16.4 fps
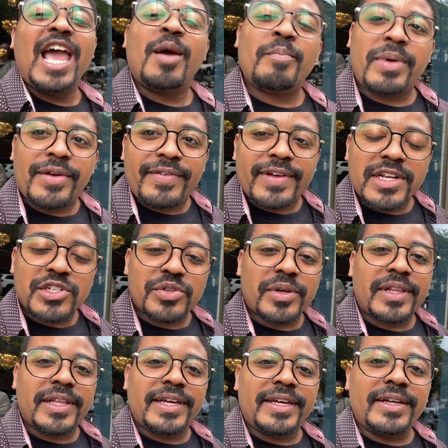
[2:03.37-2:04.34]
But
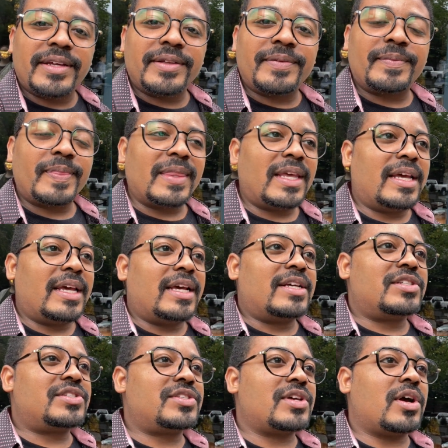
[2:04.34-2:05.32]
eventually.
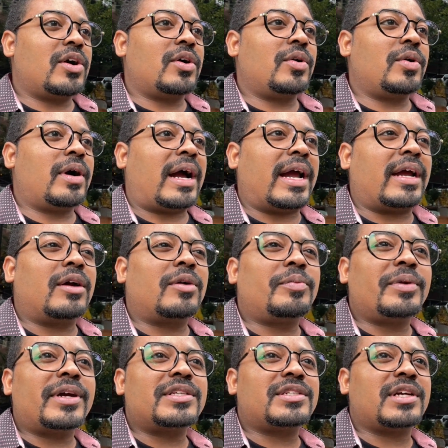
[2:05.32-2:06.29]
So I hope
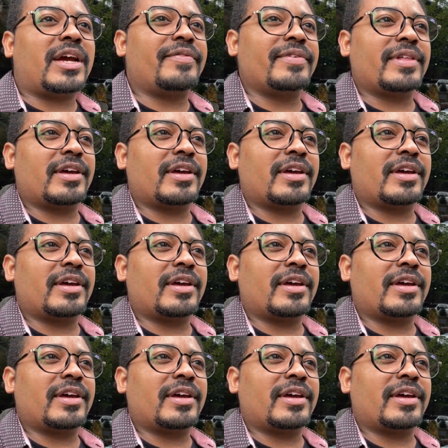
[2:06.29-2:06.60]
you guys are having,